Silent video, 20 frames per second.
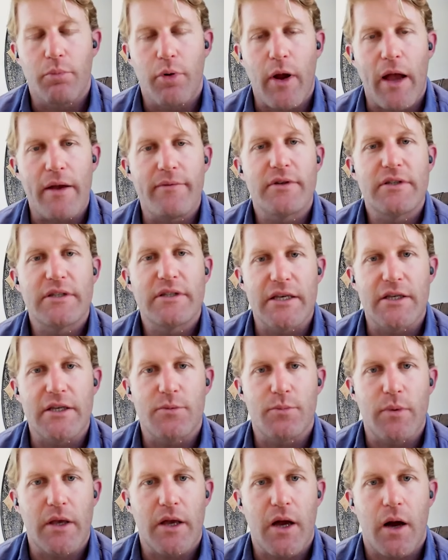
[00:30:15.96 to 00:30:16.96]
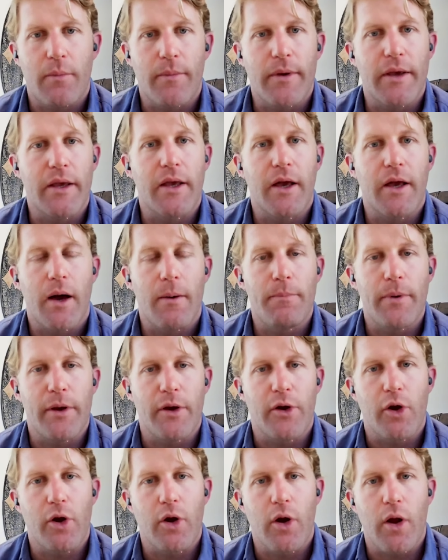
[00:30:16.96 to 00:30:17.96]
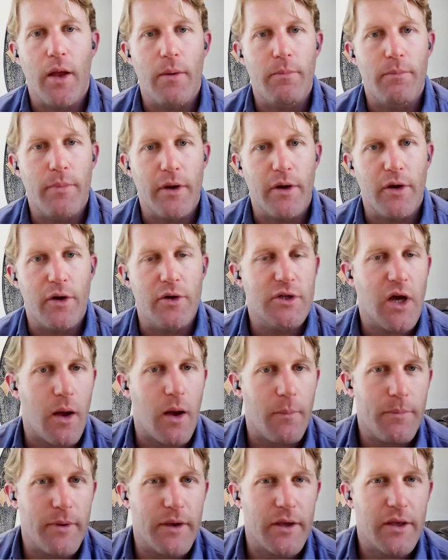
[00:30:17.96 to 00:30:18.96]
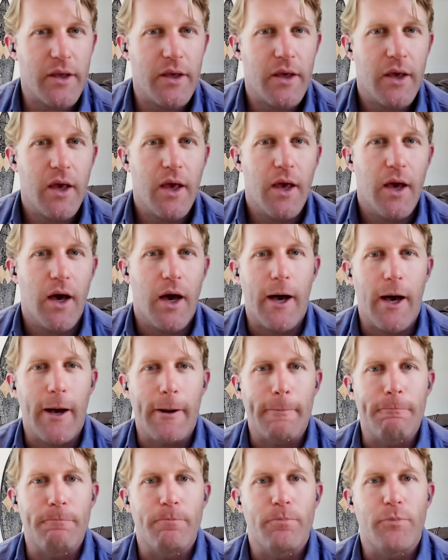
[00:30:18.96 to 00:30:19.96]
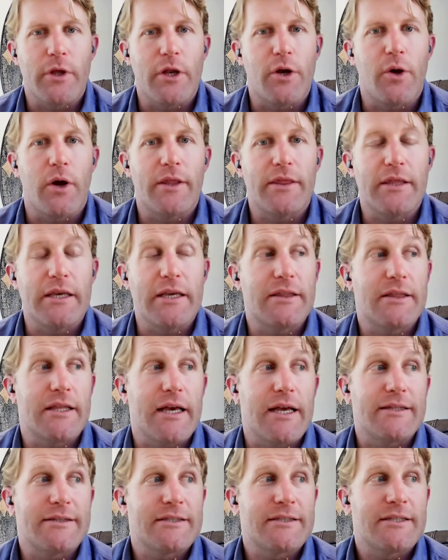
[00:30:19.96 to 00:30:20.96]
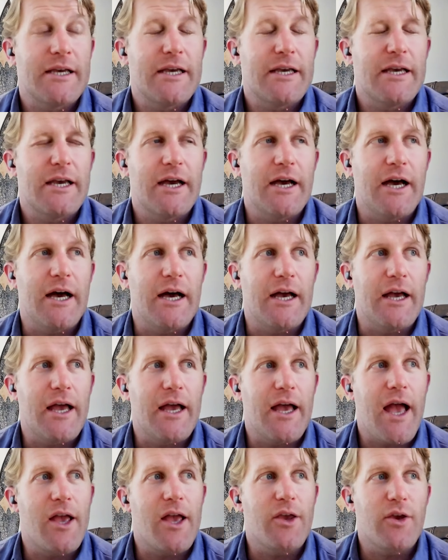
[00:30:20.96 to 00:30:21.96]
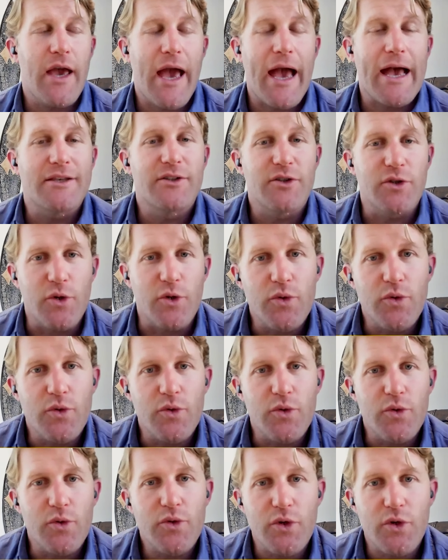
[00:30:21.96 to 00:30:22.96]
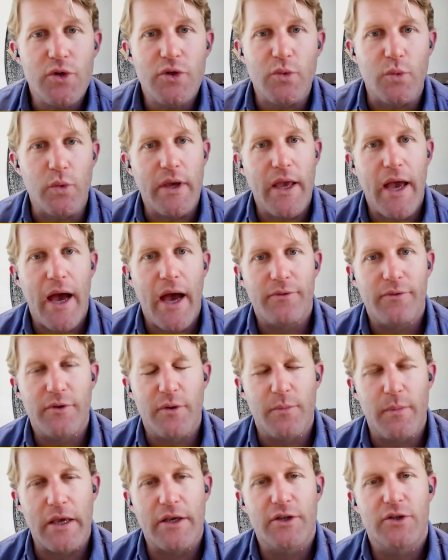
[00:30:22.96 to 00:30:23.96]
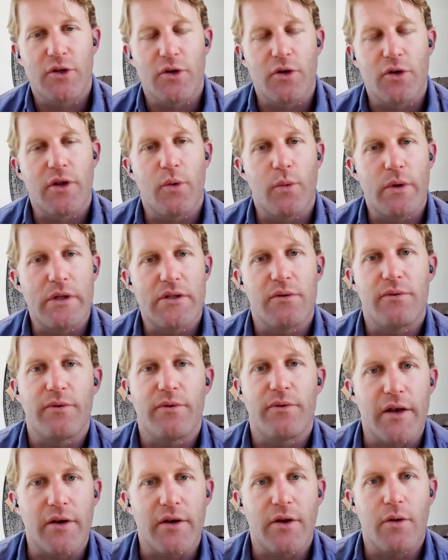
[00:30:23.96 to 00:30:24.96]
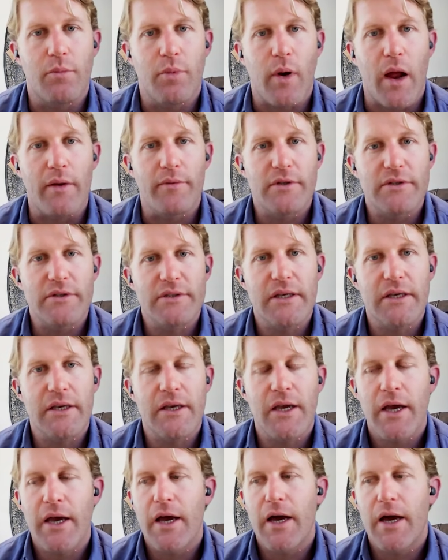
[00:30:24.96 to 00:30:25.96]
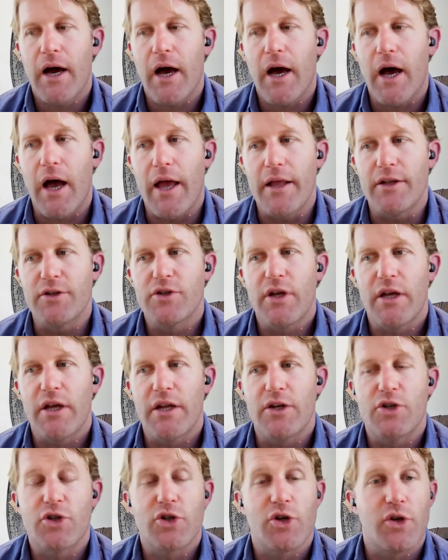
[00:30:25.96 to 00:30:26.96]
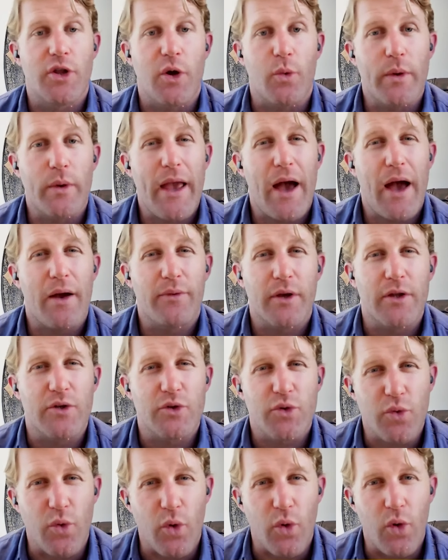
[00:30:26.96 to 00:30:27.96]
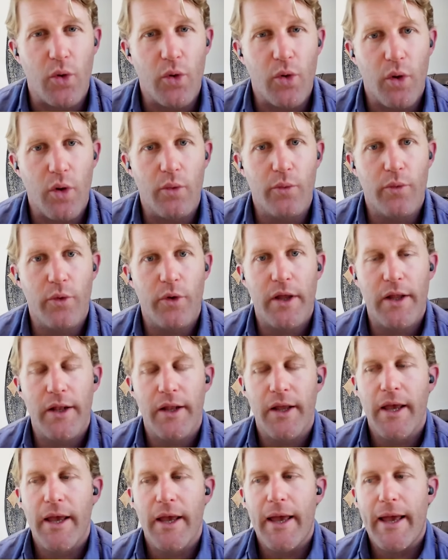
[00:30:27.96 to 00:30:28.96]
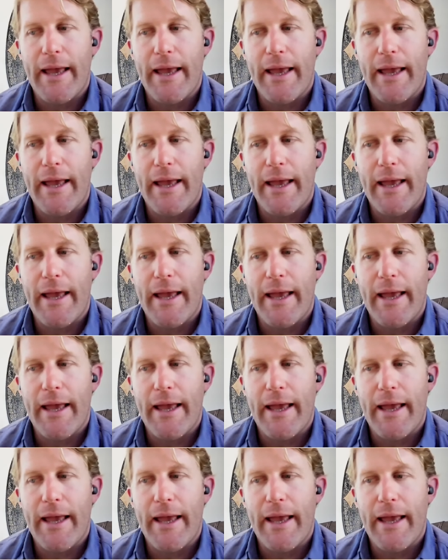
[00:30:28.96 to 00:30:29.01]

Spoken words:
privacy is becoming a bigger and bigger topic. I think that as users, we have to make sure that we defend our privacy and ensure that we have control over it.